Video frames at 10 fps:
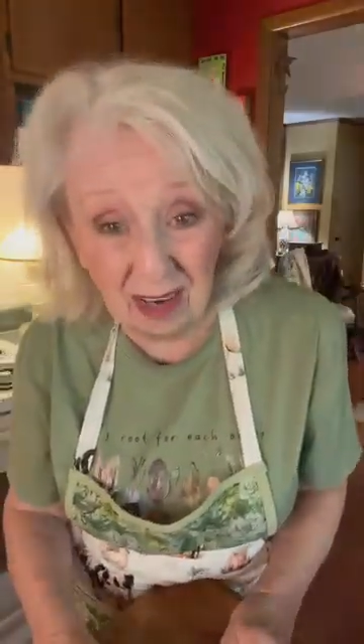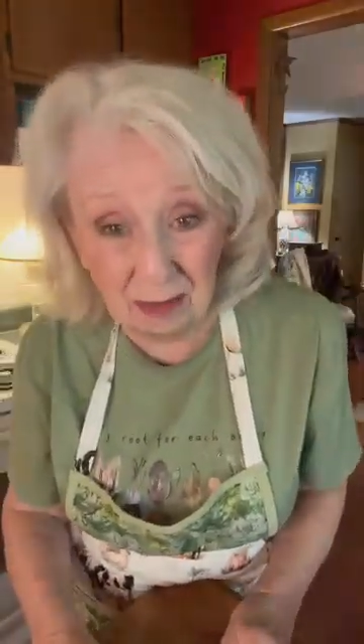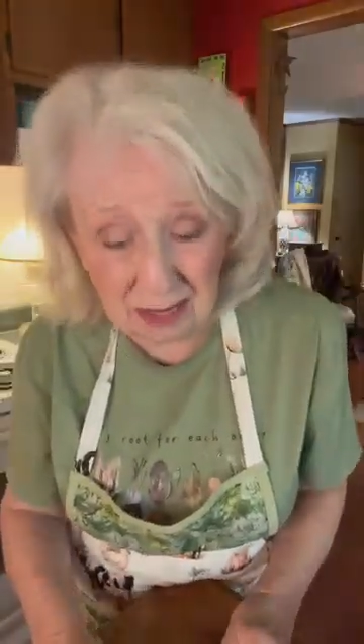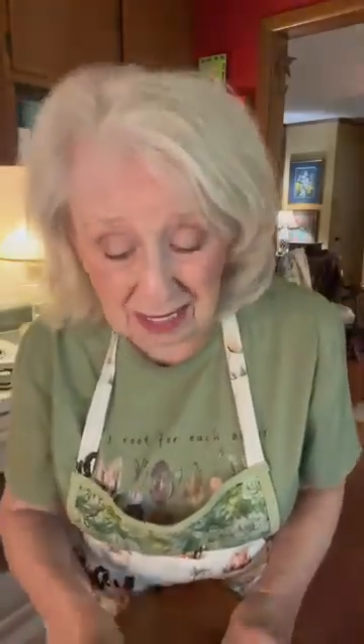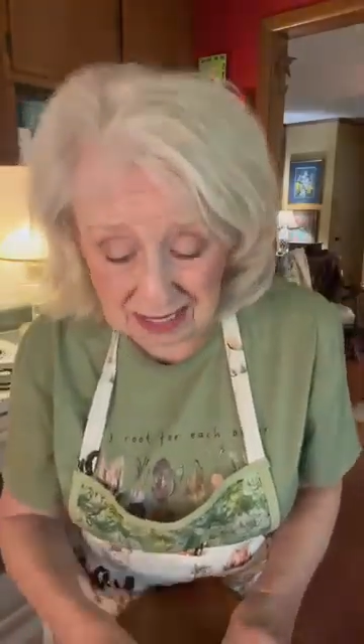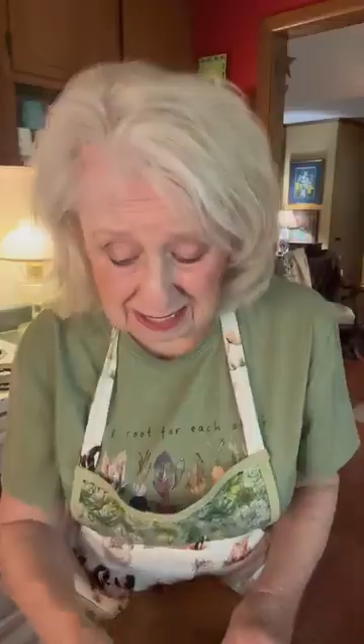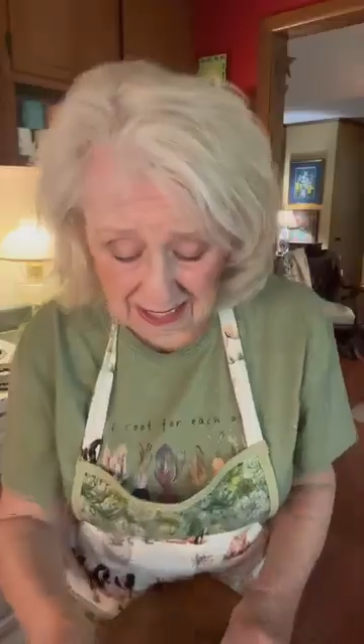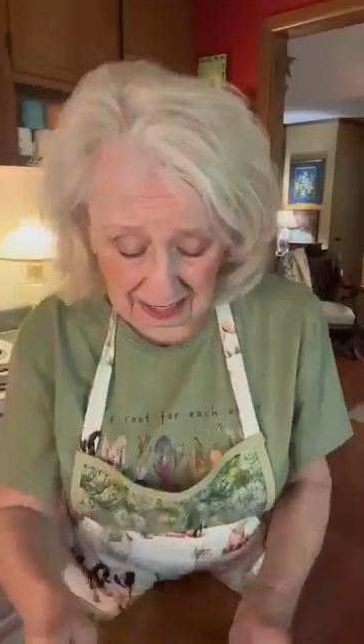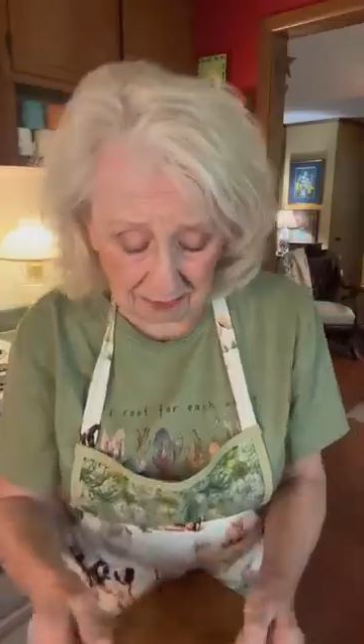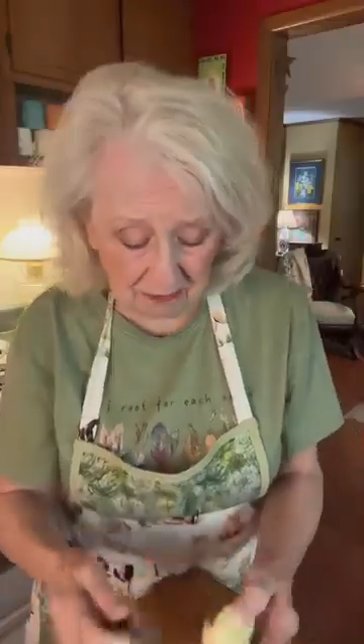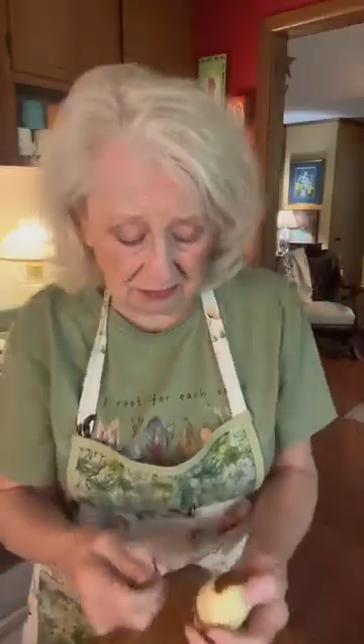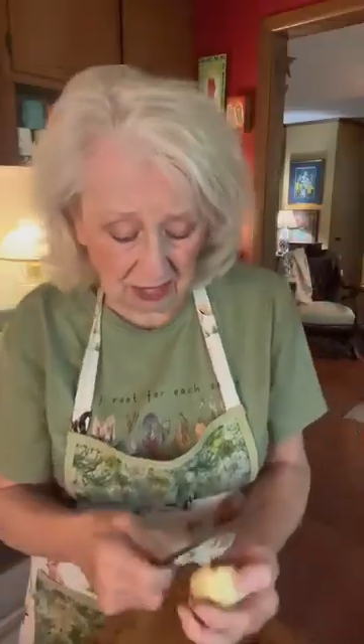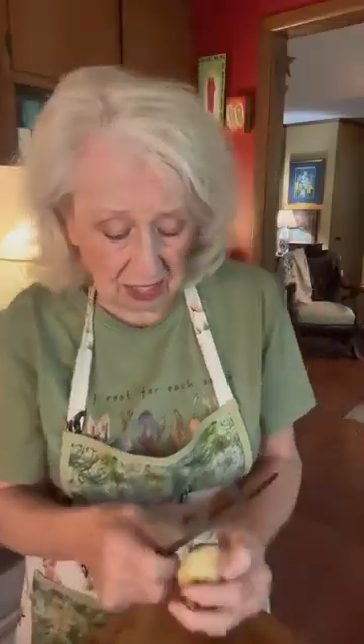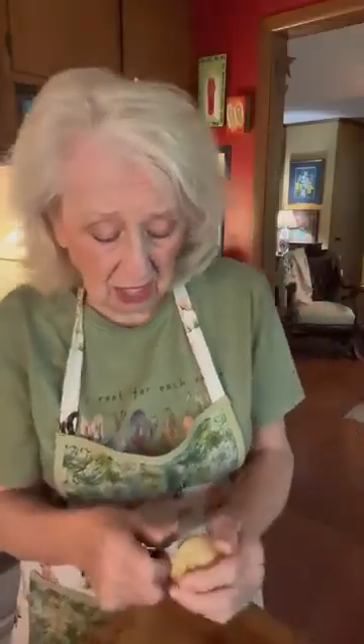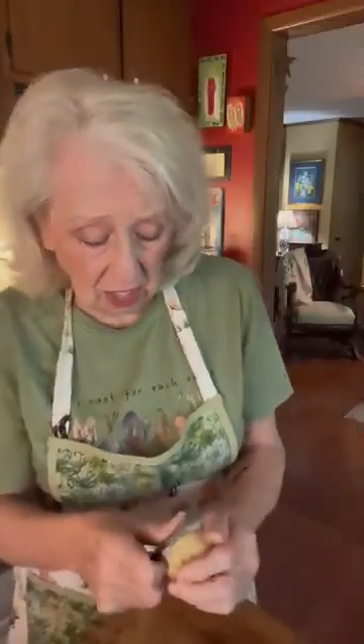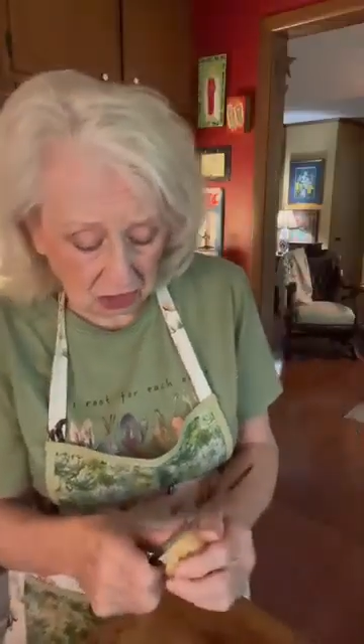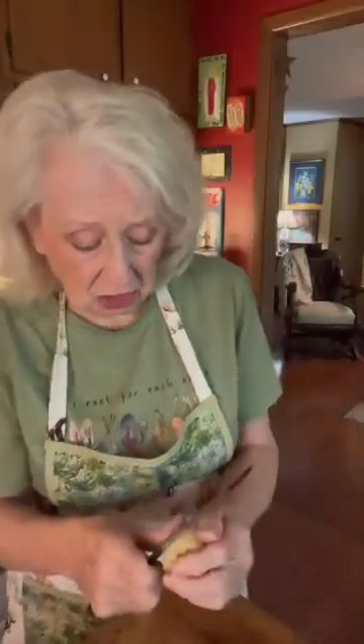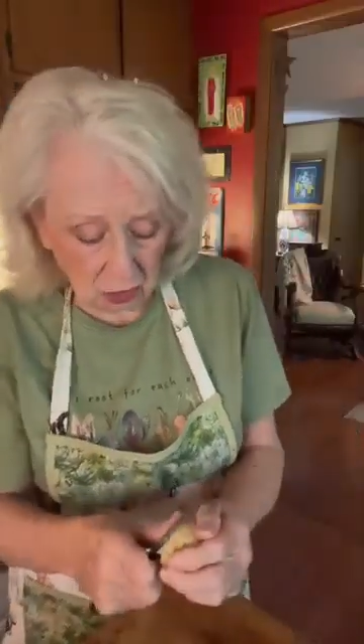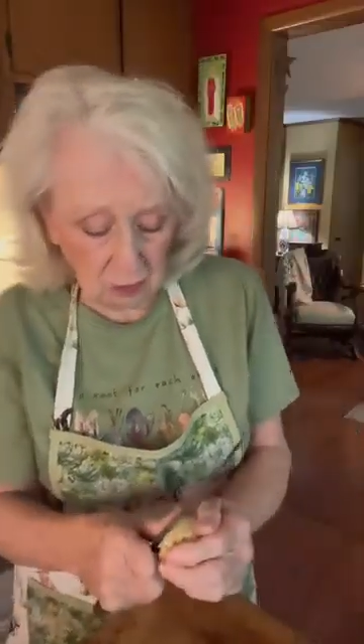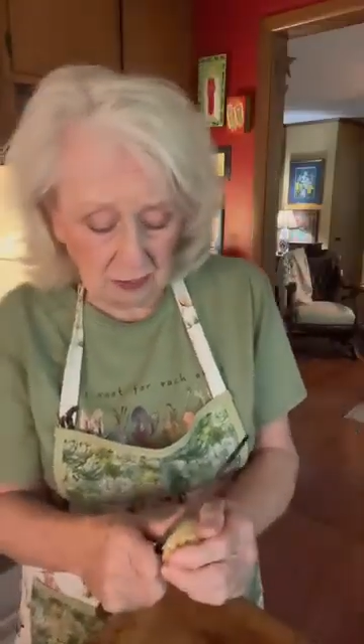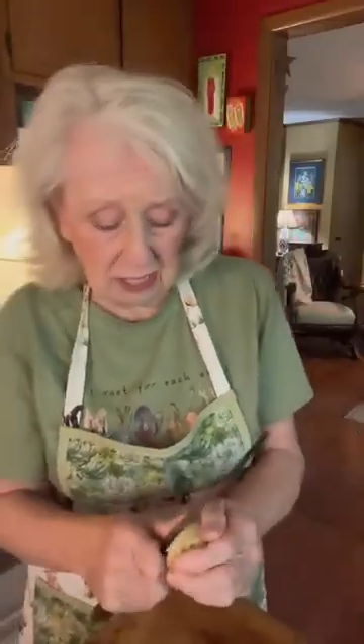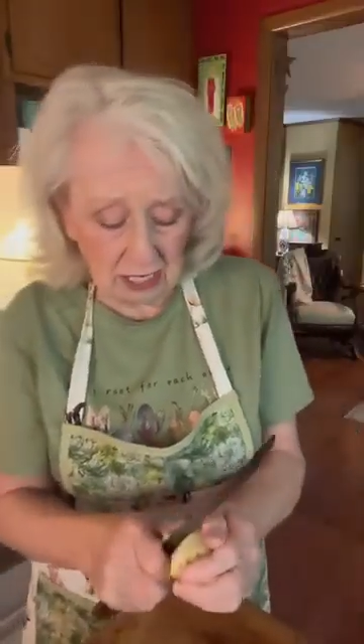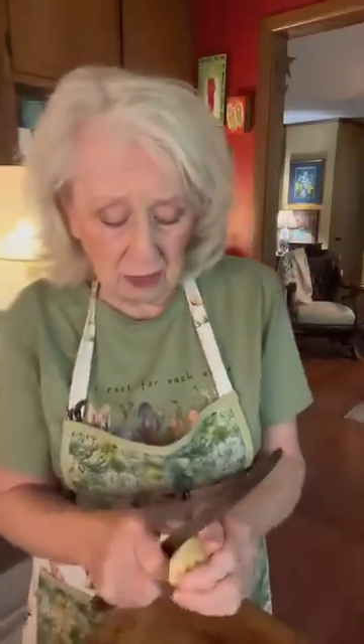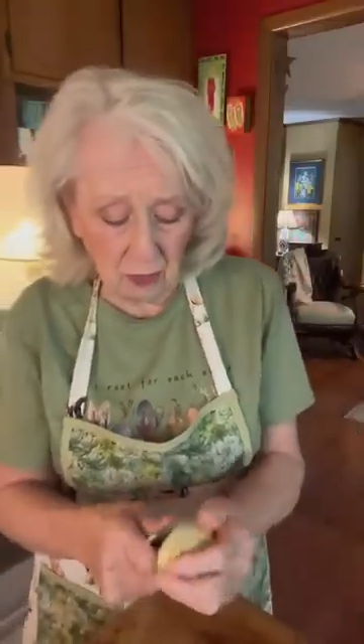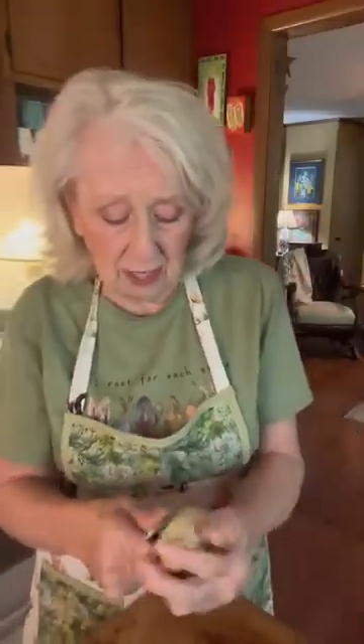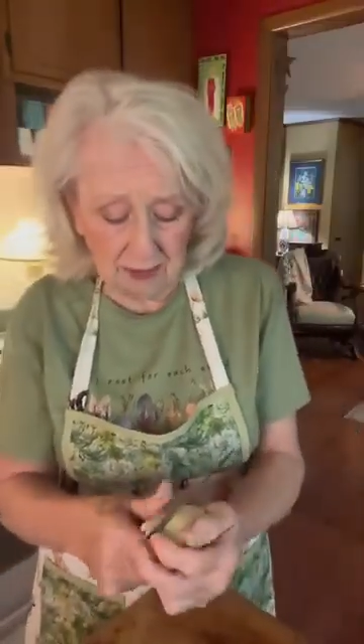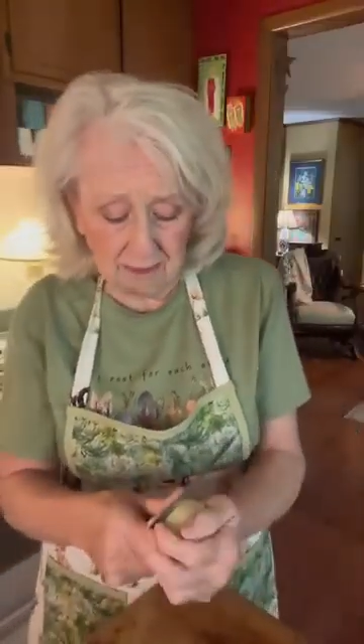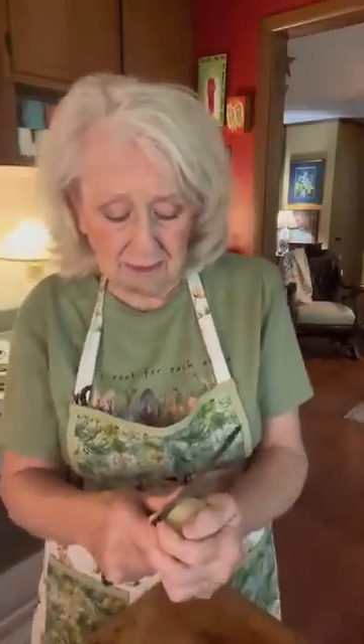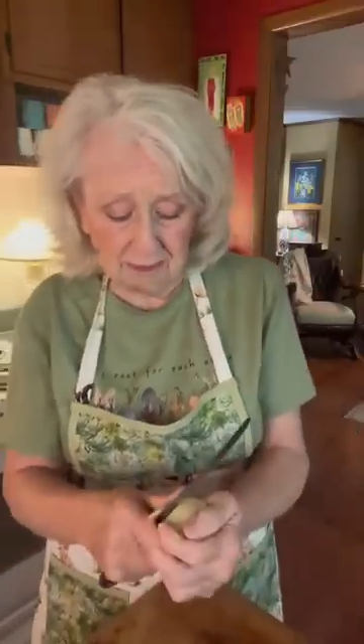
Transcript: of potato salad. So anyway,